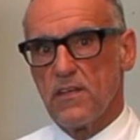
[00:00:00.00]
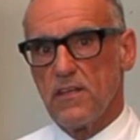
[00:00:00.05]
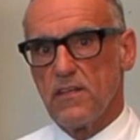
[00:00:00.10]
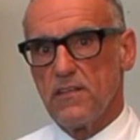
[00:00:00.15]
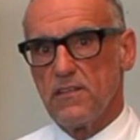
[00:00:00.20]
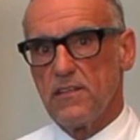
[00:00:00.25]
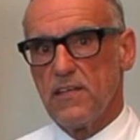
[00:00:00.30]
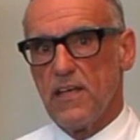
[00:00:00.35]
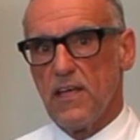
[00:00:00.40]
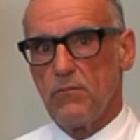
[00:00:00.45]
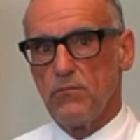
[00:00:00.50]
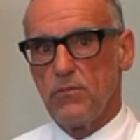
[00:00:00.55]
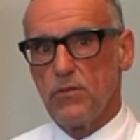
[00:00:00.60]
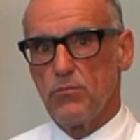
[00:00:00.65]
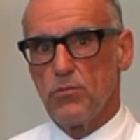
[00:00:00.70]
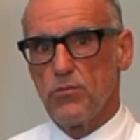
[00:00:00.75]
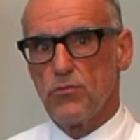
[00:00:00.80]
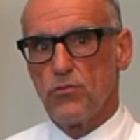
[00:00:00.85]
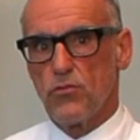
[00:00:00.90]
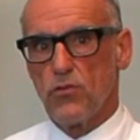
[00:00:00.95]
it can
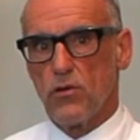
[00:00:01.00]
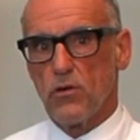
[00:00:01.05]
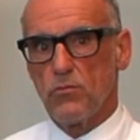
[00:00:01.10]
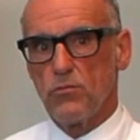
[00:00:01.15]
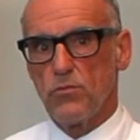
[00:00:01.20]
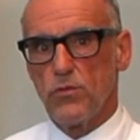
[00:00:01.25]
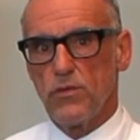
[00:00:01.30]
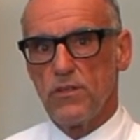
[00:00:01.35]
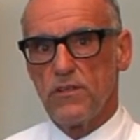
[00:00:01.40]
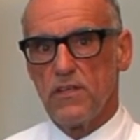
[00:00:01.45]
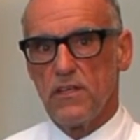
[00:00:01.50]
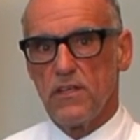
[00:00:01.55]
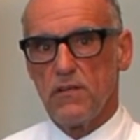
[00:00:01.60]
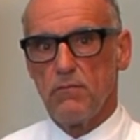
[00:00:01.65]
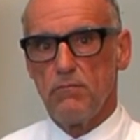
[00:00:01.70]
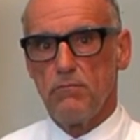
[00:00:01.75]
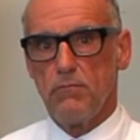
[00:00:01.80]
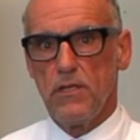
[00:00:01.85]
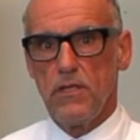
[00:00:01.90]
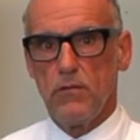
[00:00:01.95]
be performed with
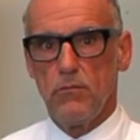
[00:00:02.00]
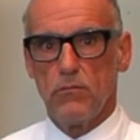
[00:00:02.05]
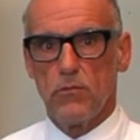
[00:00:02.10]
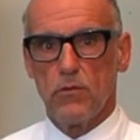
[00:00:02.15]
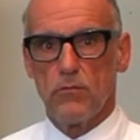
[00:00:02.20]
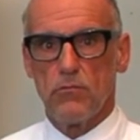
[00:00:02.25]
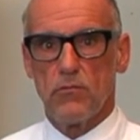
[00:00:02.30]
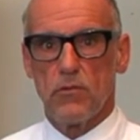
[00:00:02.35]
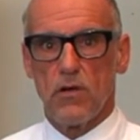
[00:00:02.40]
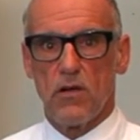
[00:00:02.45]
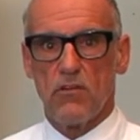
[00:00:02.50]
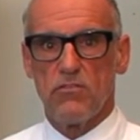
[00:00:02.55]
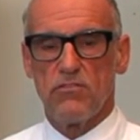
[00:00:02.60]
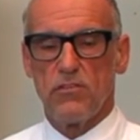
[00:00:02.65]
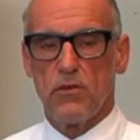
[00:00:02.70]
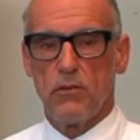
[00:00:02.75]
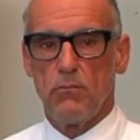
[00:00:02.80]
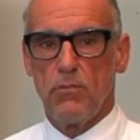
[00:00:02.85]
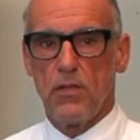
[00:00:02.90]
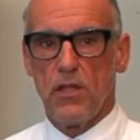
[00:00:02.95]
a minimum
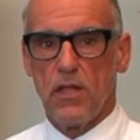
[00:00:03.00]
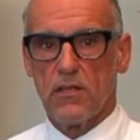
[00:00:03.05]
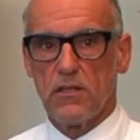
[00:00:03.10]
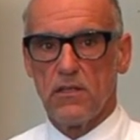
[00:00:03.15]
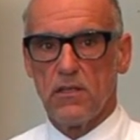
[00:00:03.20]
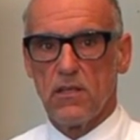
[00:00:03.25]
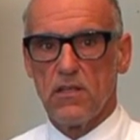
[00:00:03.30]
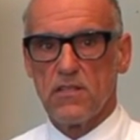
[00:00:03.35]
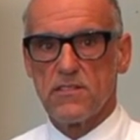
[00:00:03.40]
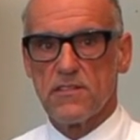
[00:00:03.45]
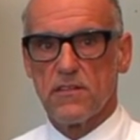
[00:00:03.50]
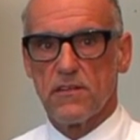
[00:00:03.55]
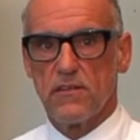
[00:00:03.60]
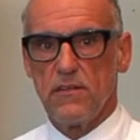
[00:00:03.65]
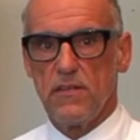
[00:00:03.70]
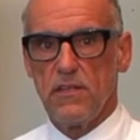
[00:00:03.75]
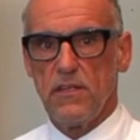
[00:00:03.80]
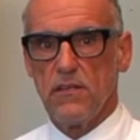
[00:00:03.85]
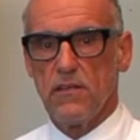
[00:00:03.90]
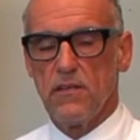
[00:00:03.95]
of blood loss.
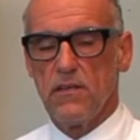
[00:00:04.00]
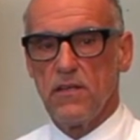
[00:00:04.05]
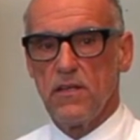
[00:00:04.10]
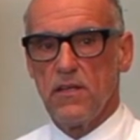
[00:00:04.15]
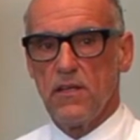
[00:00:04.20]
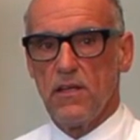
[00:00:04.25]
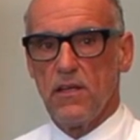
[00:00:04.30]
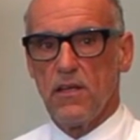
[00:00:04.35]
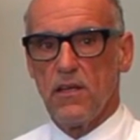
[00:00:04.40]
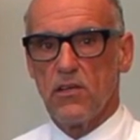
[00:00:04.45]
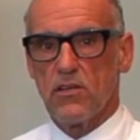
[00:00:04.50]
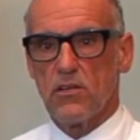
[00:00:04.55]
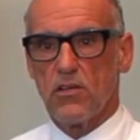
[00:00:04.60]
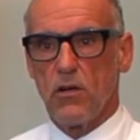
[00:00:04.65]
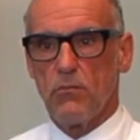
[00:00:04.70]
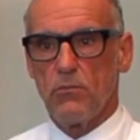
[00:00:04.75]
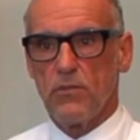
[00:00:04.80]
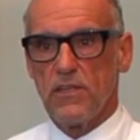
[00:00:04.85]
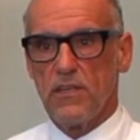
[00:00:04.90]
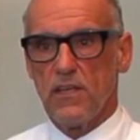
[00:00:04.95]
The
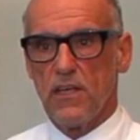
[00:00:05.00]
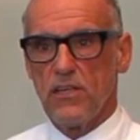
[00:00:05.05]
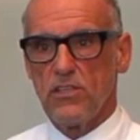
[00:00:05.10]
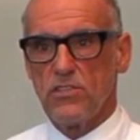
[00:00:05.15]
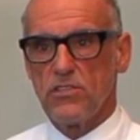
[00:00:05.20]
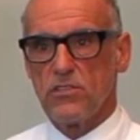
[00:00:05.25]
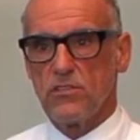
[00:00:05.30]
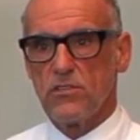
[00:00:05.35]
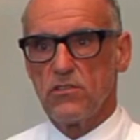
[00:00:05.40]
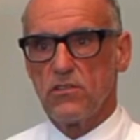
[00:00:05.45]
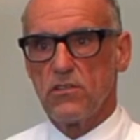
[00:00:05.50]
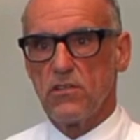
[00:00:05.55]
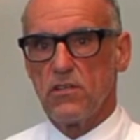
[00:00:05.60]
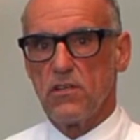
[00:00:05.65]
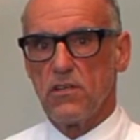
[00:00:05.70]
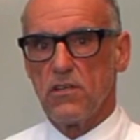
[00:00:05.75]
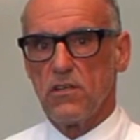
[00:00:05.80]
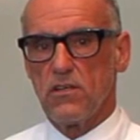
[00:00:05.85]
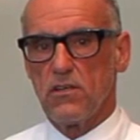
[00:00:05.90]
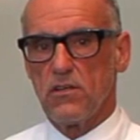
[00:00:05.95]
complication
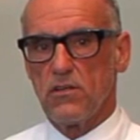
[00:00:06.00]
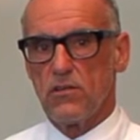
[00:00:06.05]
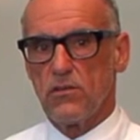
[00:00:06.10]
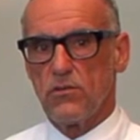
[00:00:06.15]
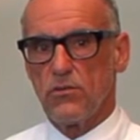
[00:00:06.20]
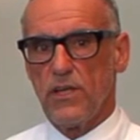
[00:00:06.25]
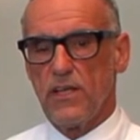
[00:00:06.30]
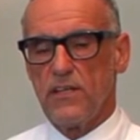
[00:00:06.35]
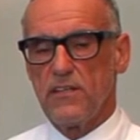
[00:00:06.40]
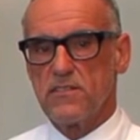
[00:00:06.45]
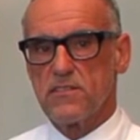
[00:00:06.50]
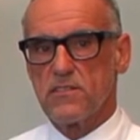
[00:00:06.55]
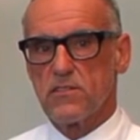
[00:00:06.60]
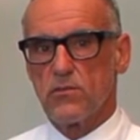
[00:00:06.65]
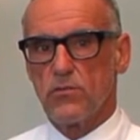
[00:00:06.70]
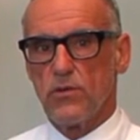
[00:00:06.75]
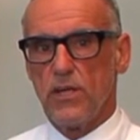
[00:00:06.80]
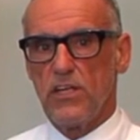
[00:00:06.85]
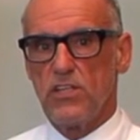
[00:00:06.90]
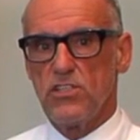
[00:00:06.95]

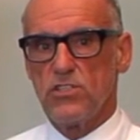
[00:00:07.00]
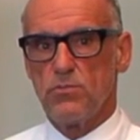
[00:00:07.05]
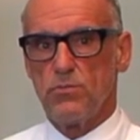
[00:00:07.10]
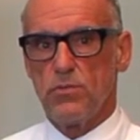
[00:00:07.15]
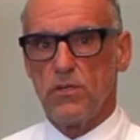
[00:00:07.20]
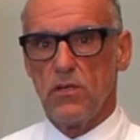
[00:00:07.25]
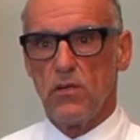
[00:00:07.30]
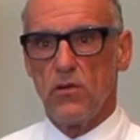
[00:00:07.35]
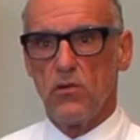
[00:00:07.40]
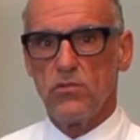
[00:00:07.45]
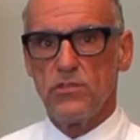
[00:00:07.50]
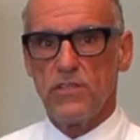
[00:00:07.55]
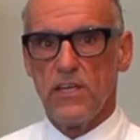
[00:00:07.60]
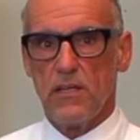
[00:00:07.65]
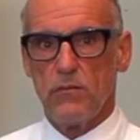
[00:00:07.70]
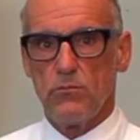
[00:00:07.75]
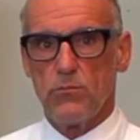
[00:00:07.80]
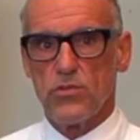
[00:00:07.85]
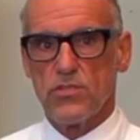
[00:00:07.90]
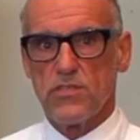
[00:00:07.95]
rates range below
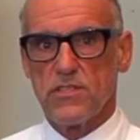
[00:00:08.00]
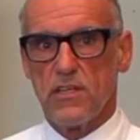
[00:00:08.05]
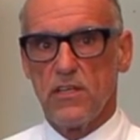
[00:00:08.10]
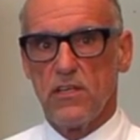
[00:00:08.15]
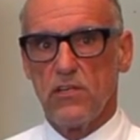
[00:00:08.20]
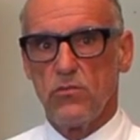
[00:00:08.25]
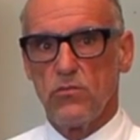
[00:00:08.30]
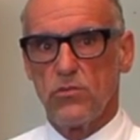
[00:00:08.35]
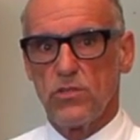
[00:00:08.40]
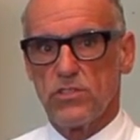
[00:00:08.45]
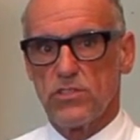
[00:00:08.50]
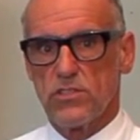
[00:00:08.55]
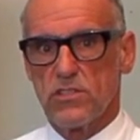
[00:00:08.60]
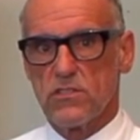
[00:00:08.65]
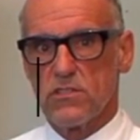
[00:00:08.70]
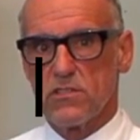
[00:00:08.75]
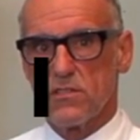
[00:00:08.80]
10%, which